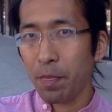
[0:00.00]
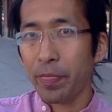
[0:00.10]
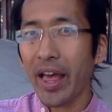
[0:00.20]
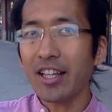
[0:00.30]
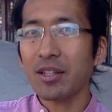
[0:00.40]

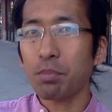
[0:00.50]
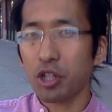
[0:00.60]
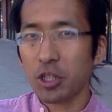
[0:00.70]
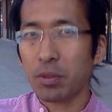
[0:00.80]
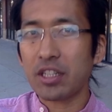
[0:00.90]
That's the
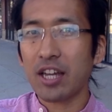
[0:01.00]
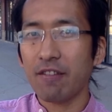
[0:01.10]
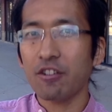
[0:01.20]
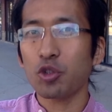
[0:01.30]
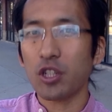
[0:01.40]

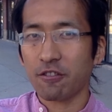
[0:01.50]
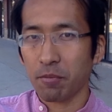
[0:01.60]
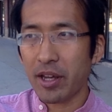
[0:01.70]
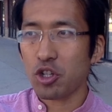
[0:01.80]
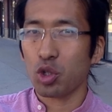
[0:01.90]
perspectival
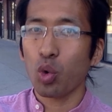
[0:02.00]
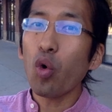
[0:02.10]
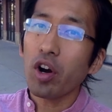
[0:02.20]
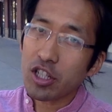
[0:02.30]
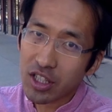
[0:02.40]
transformation
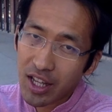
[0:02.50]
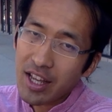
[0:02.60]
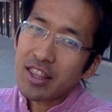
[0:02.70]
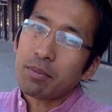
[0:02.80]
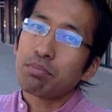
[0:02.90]
towards
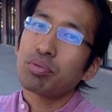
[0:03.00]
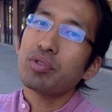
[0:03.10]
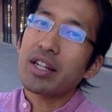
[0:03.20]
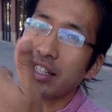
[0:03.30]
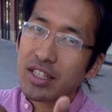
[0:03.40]
the
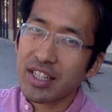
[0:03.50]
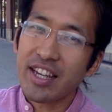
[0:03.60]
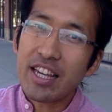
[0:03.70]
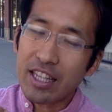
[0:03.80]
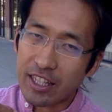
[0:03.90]
present
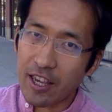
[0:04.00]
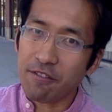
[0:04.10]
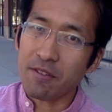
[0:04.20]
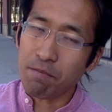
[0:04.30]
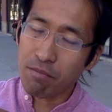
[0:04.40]

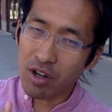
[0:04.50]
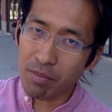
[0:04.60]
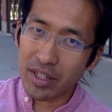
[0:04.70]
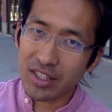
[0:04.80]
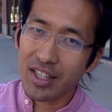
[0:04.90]
given
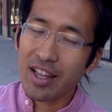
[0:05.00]
moment.